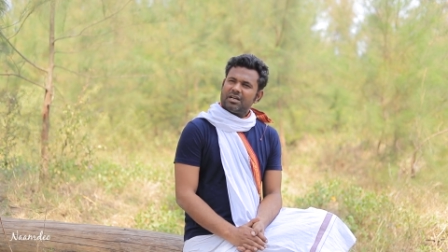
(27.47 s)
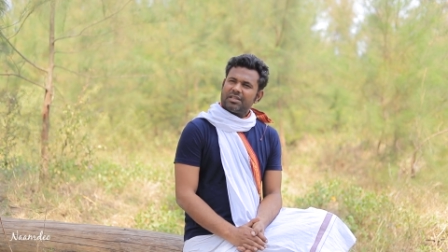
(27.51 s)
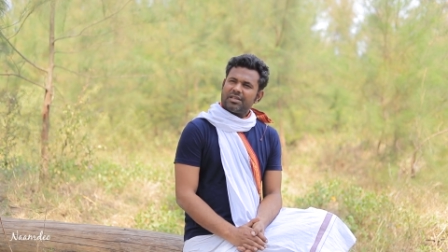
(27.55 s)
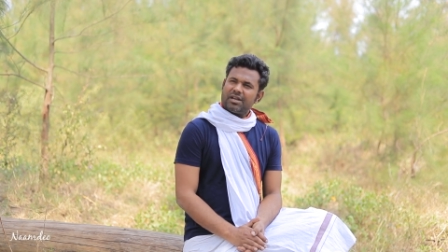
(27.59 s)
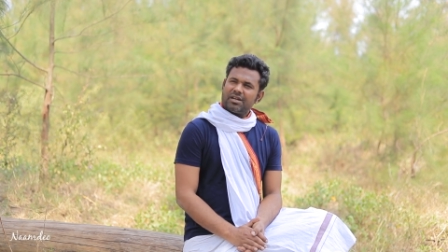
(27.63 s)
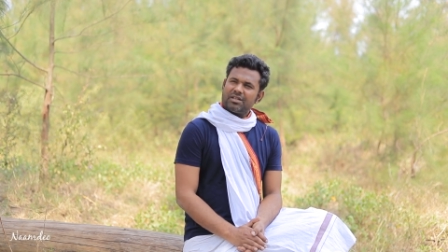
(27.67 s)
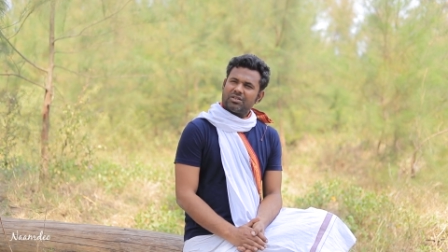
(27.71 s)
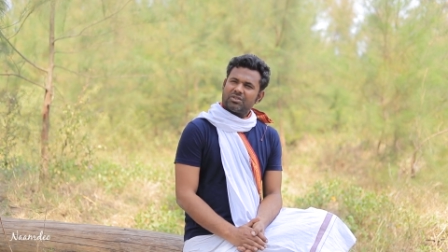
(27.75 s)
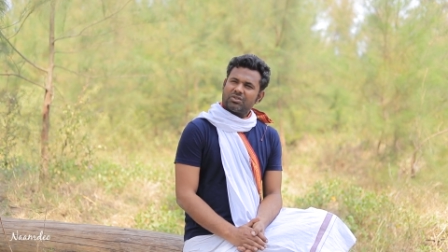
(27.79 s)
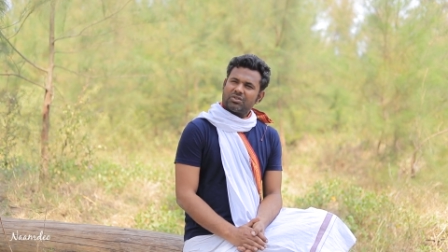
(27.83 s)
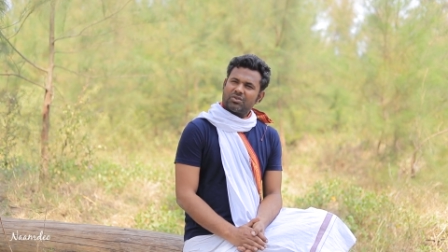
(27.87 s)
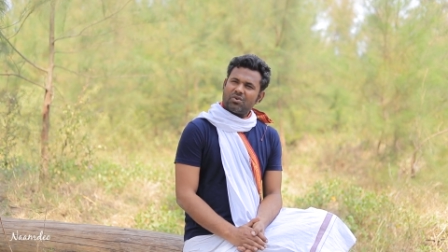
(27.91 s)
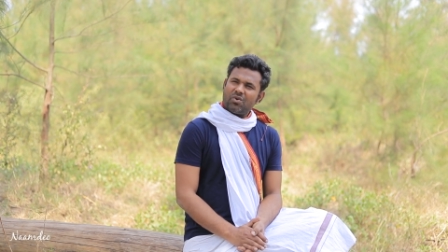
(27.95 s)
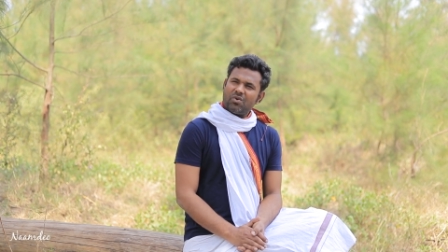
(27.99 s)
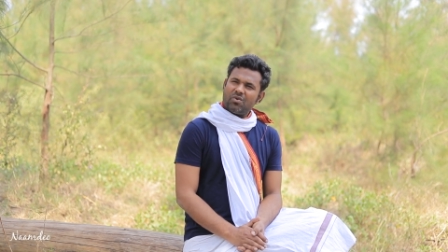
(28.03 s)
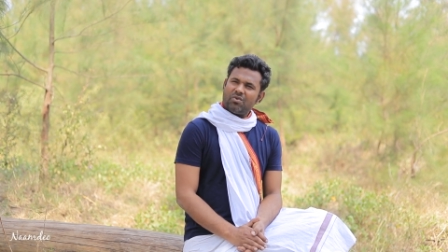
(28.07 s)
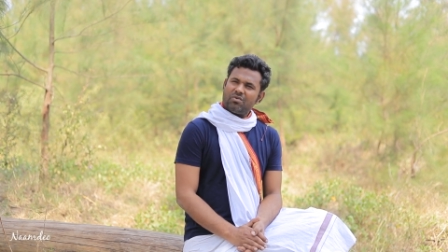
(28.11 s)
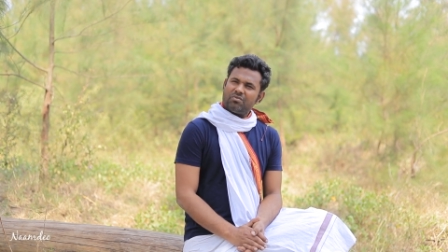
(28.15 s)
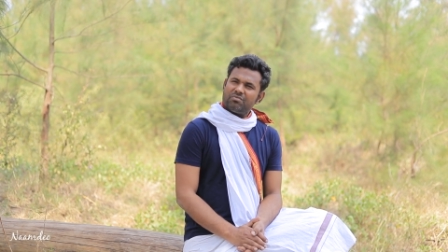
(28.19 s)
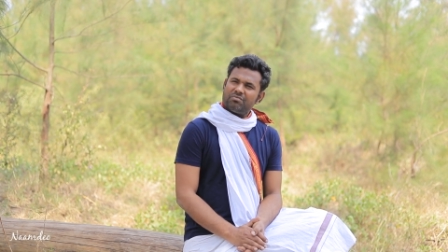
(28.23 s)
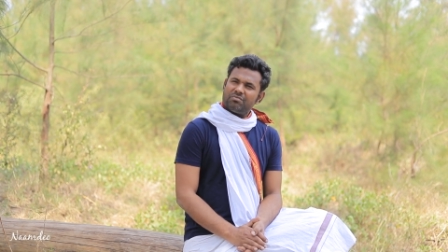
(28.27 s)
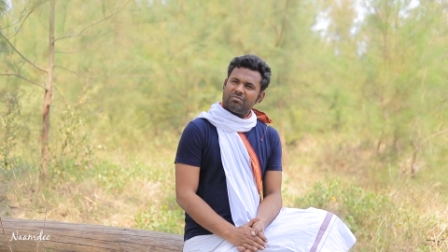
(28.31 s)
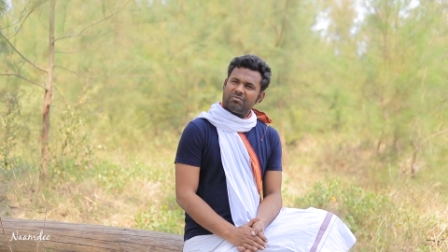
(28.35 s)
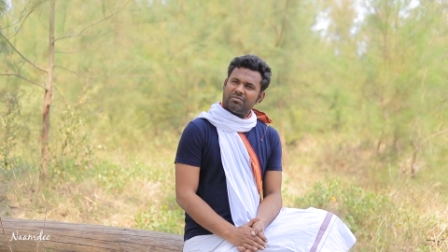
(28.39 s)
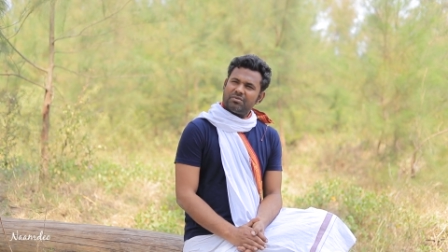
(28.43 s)
that is
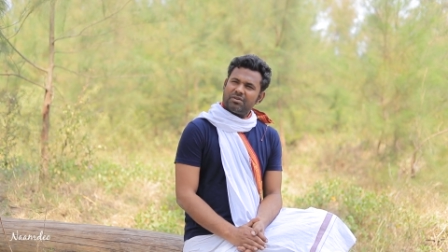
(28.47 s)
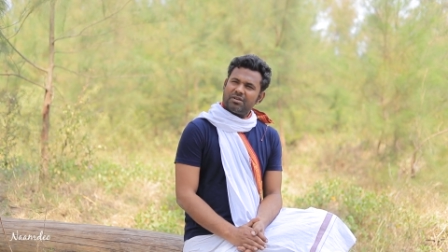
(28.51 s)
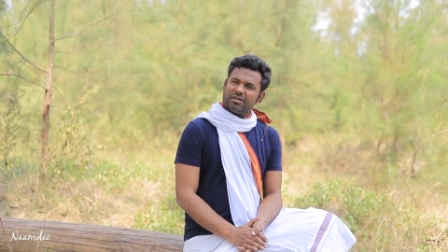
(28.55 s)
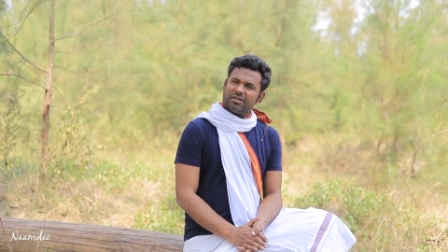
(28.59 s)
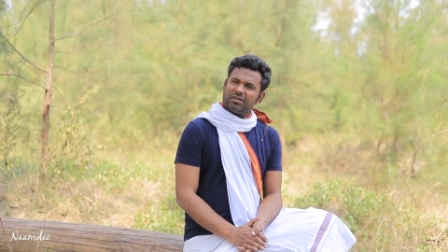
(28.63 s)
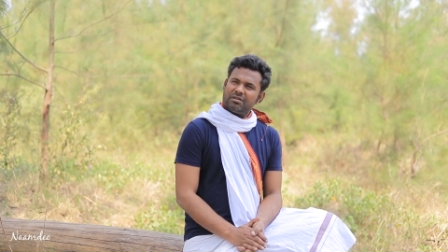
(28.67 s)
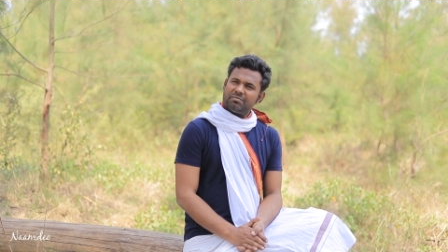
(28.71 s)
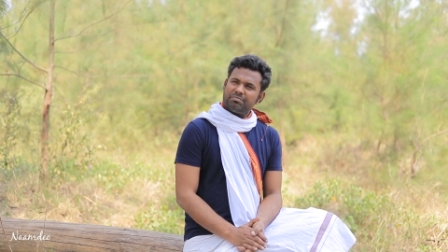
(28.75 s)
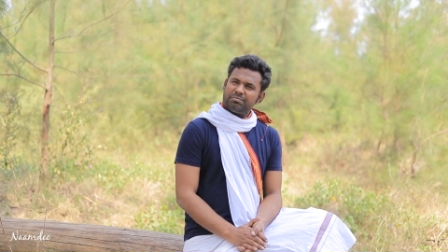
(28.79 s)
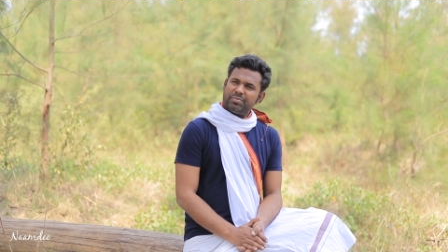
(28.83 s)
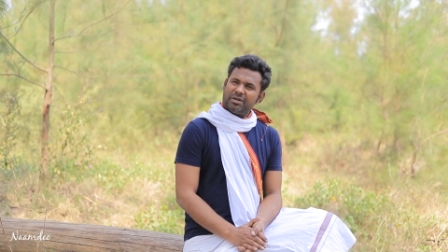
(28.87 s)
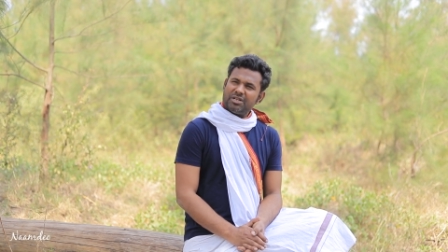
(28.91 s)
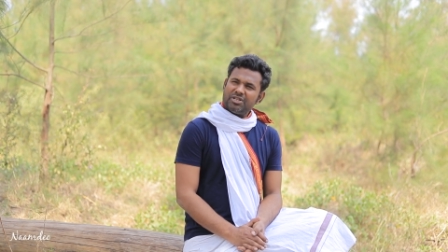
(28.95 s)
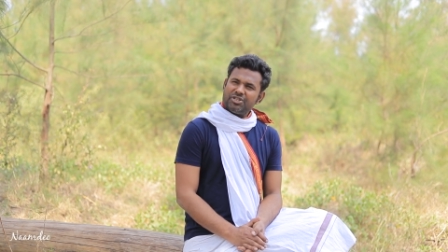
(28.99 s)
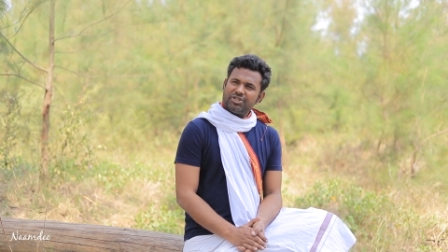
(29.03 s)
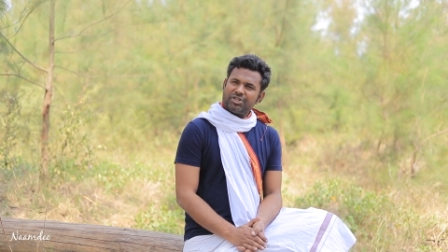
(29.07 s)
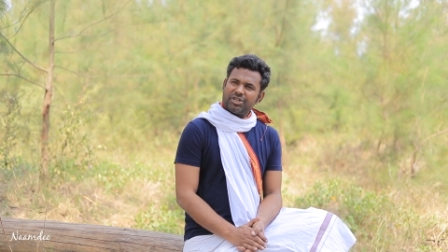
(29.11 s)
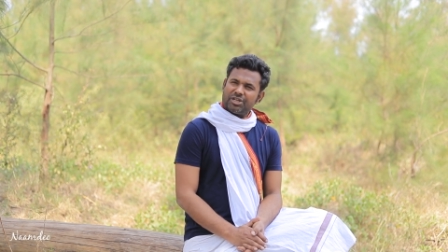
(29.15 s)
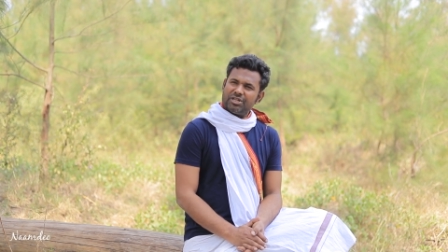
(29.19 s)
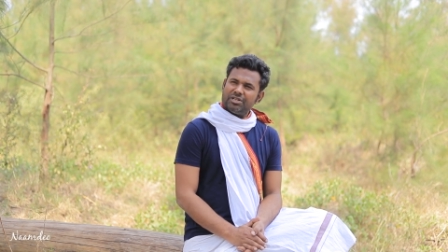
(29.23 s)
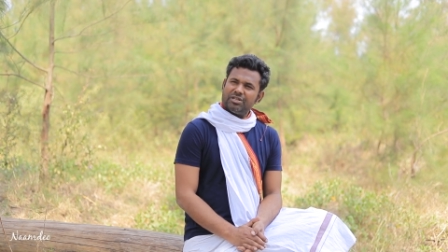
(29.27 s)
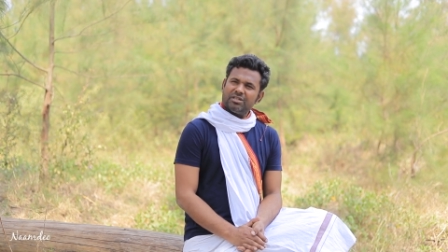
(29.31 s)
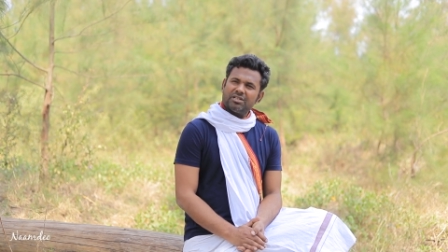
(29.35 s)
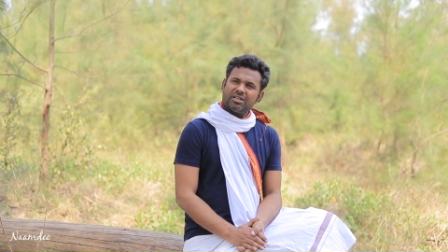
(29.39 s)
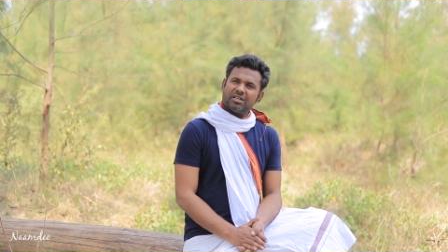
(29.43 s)
so
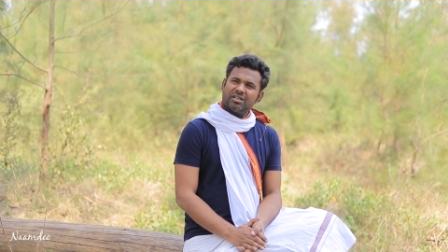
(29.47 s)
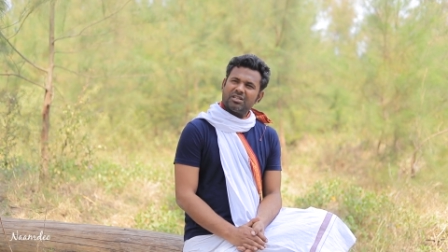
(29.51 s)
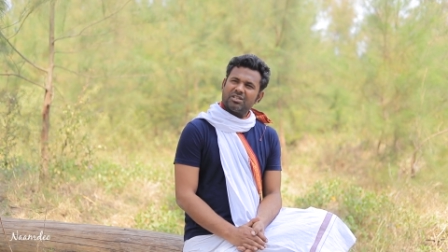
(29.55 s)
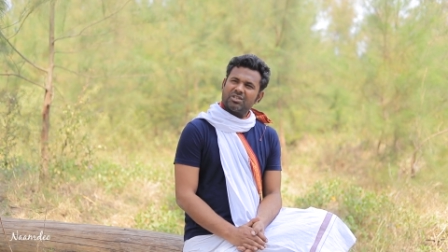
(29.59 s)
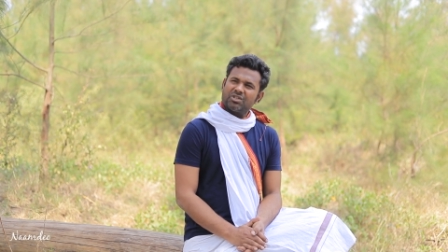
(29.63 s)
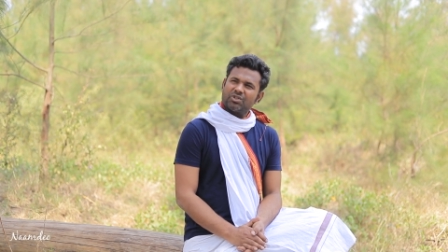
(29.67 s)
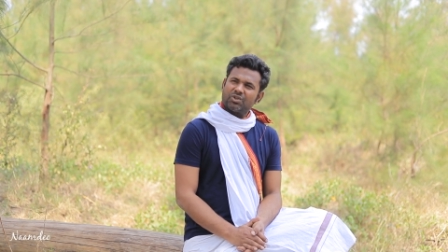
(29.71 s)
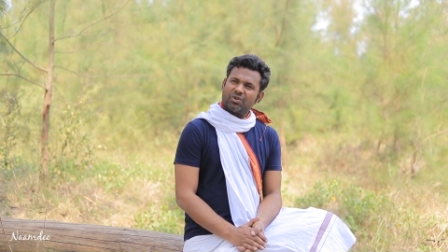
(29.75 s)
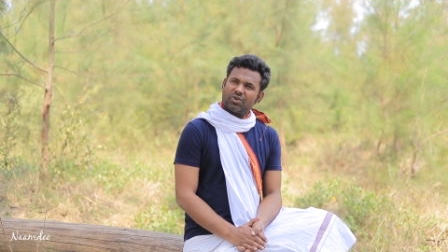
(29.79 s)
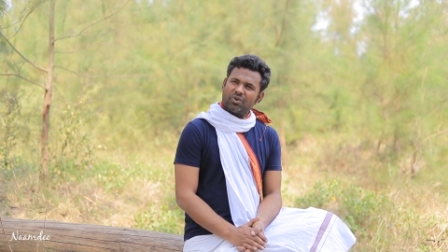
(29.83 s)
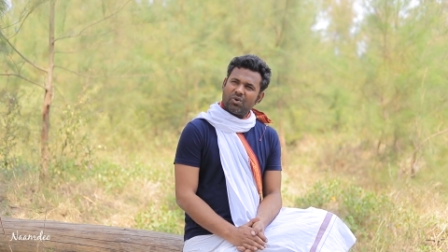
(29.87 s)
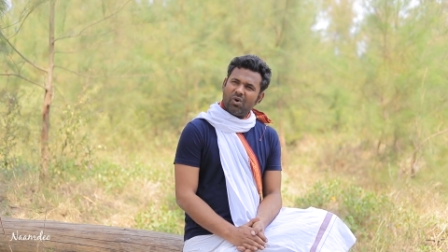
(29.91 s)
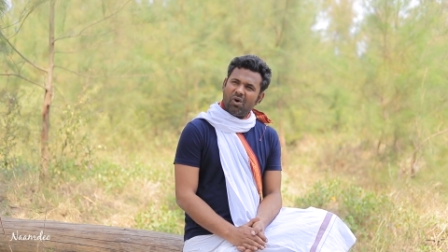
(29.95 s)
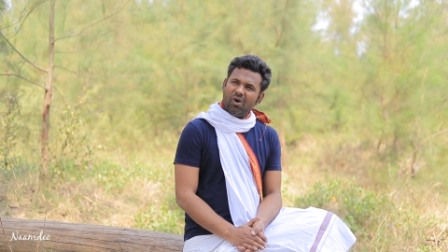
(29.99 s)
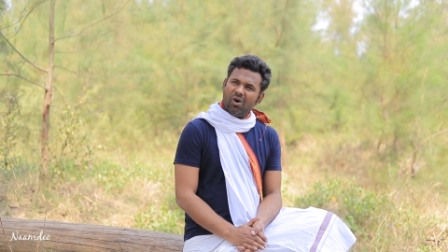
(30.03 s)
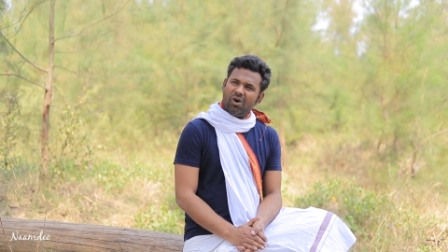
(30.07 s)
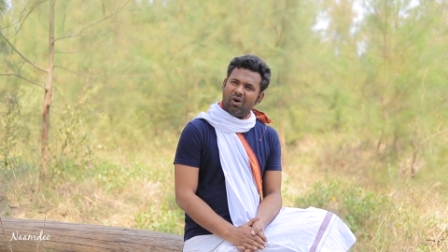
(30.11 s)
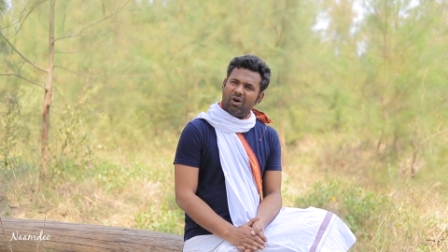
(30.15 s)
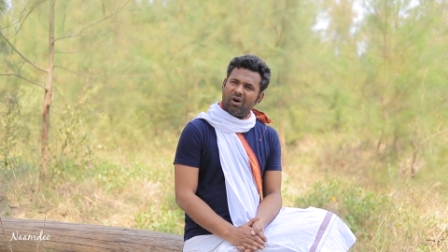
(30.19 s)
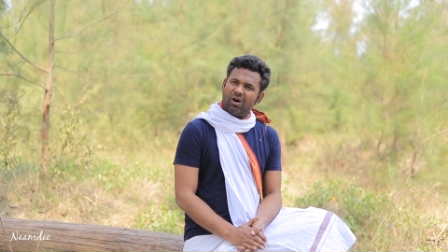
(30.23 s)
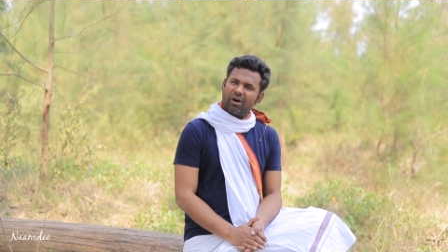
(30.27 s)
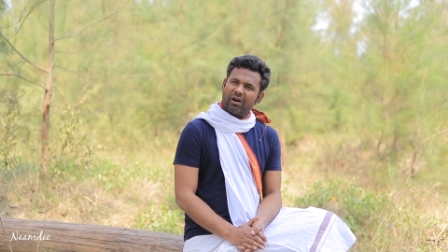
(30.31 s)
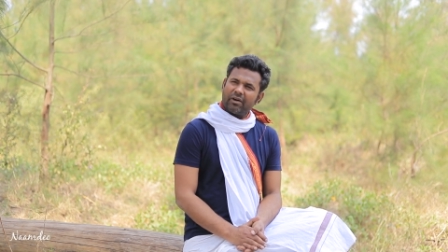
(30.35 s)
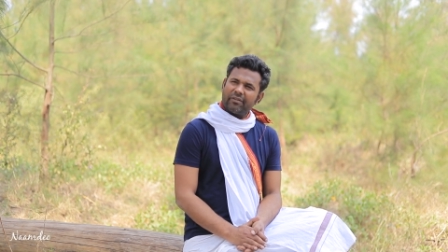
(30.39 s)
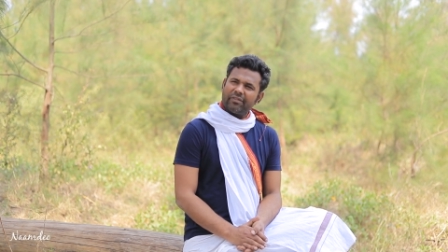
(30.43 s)
pungent and
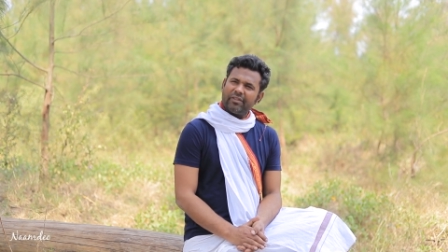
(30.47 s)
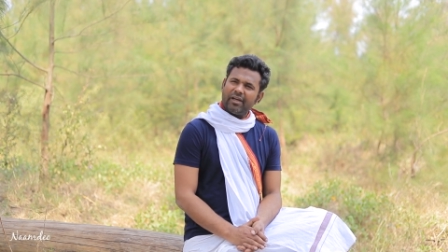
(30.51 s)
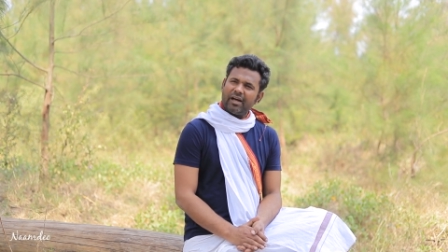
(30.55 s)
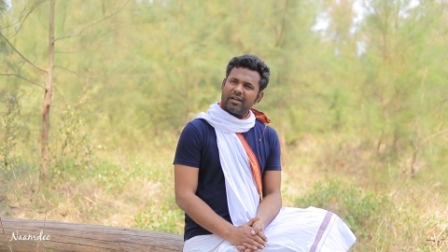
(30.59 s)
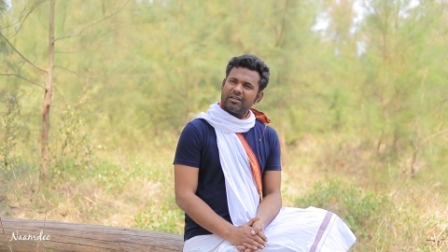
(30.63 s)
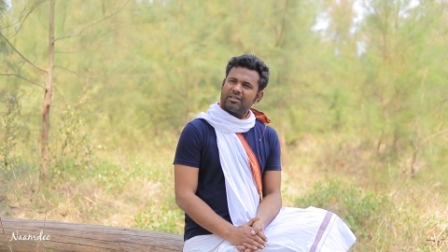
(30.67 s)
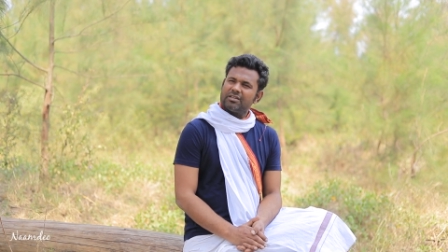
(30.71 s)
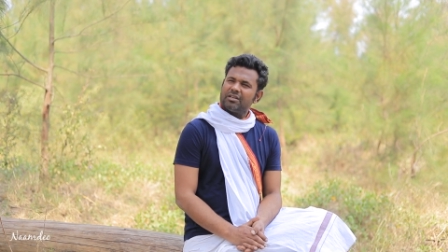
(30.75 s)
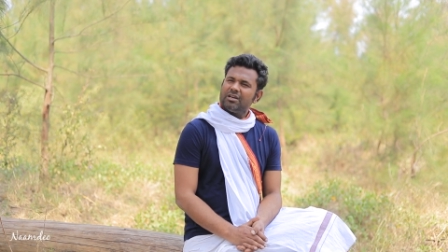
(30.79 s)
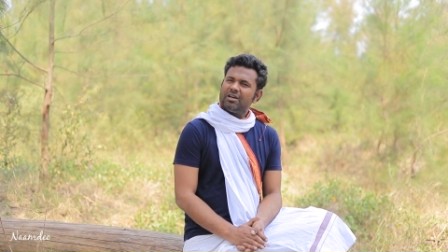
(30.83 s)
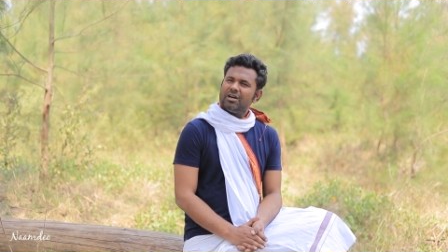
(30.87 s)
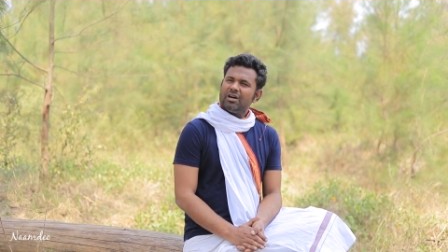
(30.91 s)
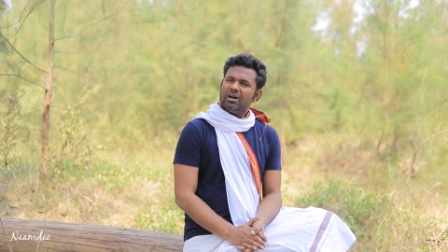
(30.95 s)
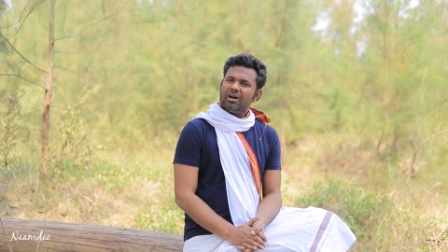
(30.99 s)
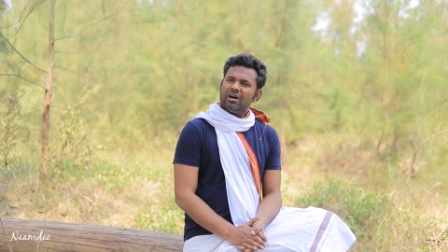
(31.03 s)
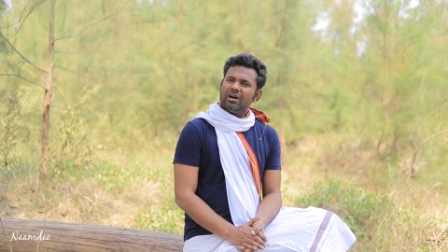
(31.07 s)
strong that